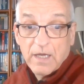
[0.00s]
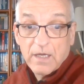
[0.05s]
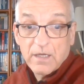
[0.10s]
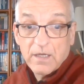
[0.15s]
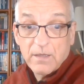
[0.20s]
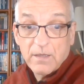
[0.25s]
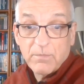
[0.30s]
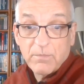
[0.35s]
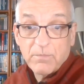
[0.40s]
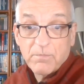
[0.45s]

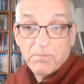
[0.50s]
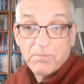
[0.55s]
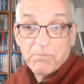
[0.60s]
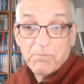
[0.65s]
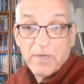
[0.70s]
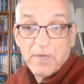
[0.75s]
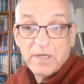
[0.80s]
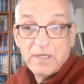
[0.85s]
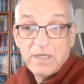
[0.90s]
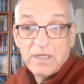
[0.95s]
Um,
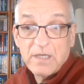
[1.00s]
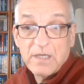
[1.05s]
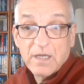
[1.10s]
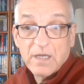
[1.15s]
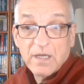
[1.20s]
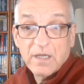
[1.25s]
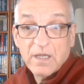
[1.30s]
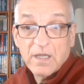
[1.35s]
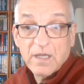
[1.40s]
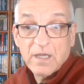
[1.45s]
my
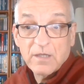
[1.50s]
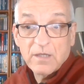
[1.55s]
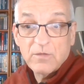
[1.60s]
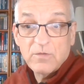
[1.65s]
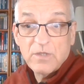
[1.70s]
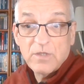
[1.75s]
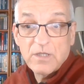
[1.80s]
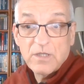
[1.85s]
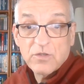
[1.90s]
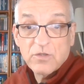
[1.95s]

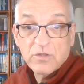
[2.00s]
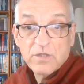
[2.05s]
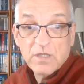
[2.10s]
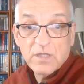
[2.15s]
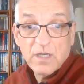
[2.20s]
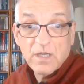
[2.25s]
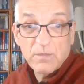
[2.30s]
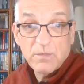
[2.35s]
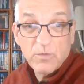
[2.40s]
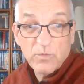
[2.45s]
account is on
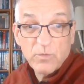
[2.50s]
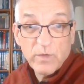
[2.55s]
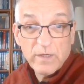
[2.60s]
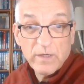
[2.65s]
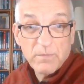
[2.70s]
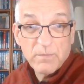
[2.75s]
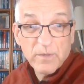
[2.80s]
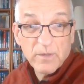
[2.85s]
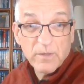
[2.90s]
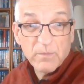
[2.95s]
time
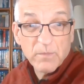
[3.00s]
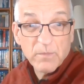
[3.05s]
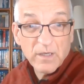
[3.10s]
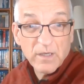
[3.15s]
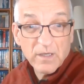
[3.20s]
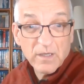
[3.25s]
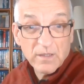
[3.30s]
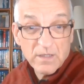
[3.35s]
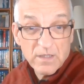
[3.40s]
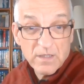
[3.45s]
away, but
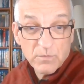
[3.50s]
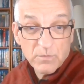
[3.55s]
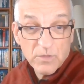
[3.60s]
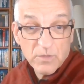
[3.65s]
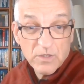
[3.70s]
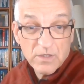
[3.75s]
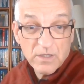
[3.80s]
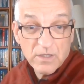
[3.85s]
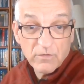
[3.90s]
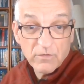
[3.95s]
my
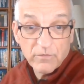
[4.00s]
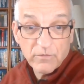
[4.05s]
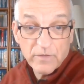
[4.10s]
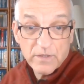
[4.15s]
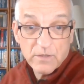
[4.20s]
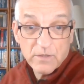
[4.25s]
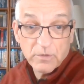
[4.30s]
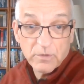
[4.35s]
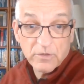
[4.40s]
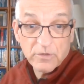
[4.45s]
items are still
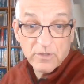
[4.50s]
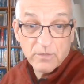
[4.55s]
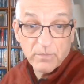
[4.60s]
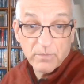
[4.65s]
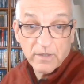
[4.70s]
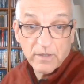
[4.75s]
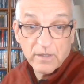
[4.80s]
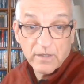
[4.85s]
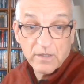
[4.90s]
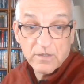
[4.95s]
visible to
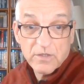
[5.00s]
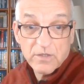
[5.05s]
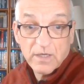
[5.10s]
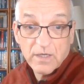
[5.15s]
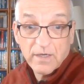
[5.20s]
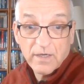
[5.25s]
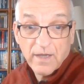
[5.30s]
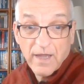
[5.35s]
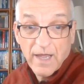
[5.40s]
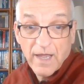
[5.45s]
buyers,
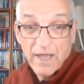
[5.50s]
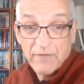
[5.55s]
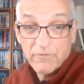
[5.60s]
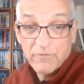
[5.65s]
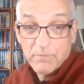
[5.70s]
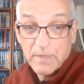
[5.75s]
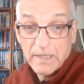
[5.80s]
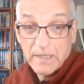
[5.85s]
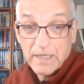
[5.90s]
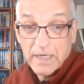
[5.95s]
and I have
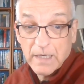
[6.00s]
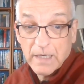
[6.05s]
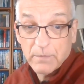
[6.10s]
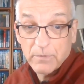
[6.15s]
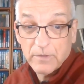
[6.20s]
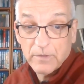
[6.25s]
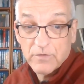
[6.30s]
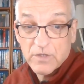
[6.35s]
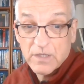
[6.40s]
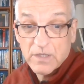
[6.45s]
made a
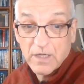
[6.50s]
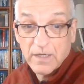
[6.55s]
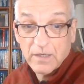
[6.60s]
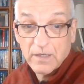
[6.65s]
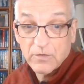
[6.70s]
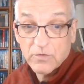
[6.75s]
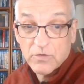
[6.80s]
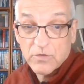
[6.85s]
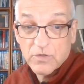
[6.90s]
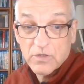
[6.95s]
couple of
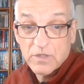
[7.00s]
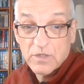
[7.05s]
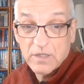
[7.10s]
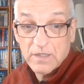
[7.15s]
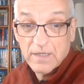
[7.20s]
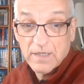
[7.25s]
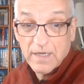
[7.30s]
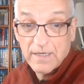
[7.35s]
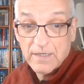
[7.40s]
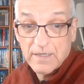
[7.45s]
sales
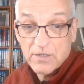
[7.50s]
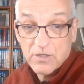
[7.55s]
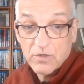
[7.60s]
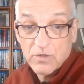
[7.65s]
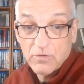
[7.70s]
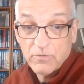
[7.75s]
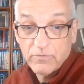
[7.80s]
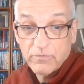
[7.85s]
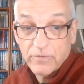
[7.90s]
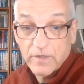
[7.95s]
today
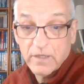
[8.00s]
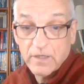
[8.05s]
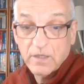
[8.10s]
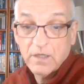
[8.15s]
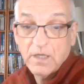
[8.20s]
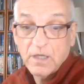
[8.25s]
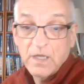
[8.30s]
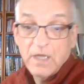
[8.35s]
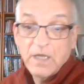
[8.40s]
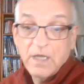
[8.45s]
so far.
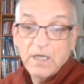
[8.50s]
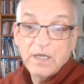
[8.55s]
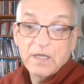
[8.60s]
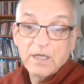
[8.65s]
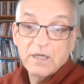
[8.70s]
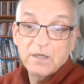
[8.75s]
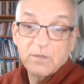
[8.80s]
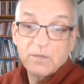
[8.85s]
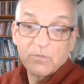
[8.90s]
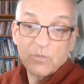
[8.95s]

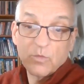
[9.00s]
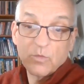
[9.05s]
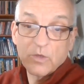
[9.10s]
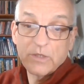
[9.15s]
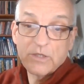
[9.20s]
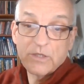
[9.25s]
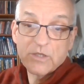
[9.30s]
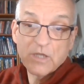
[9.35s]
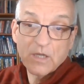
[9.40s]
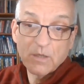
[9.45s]
Um,
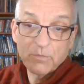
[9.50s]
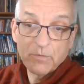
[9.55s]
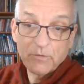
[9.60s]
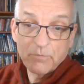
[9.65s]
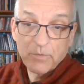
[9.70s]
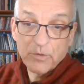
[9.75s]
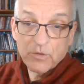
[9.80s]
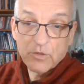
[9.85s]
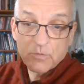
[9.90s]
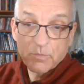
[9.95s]
one is a couple
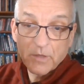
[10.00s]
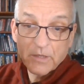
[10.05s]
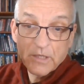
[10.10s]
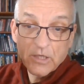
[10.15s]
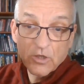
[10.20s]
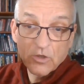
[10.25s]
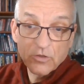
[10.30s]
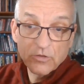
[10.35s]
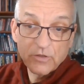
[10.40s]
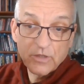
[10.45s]
of books by
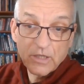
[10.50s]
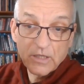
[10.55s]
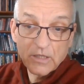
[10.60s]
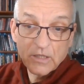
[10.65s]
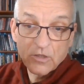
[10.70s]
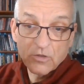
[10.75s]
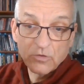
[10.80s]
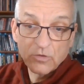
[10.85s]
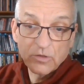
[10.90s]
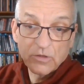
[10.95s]
Conn
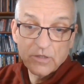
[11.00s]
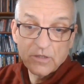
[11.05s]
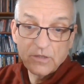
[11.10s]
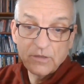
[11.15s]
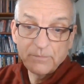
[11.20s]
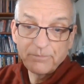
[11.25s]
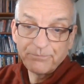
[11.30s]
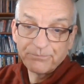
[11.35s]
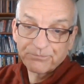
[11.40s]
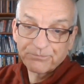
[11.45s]

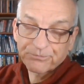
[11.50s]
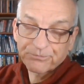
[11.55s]
Iggulden,